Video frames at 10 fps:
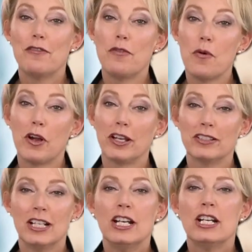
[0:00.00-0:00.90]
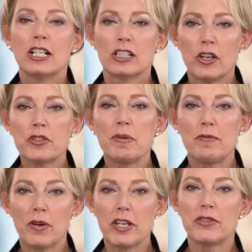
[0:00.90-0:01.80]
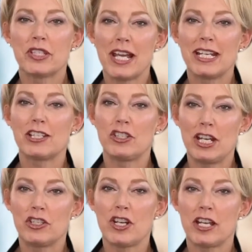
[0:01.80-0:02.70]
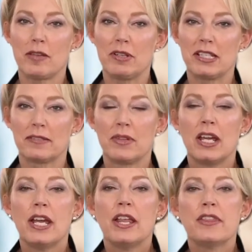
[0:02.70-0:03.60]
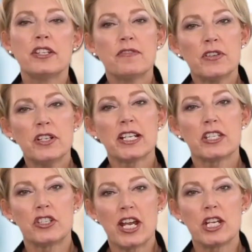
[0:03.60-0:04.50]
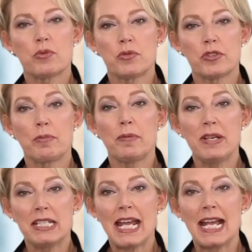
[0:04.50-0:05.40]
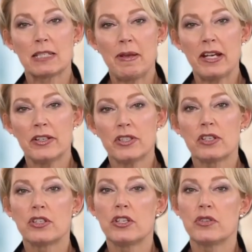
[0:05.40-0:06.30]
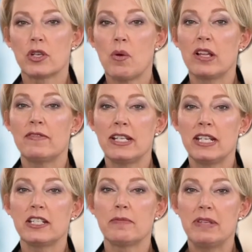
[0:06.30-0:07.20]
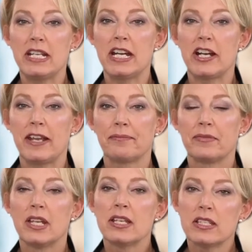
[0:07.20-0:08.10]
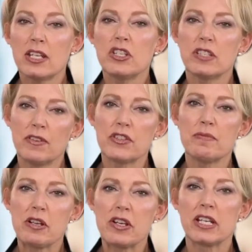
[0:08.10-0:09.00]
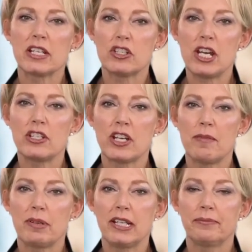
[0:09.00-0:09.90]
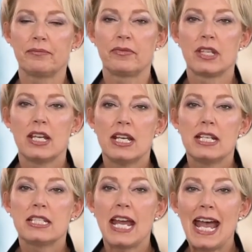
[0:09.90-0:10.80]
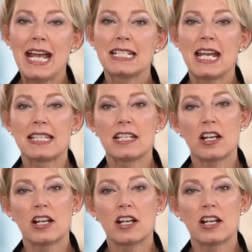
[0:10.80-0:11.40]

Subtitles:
4. Close before you sign exchange documents. The deferred exchange rules permit taxpayers to use a qualified intermediary, such as First American Exchange Company, to act as an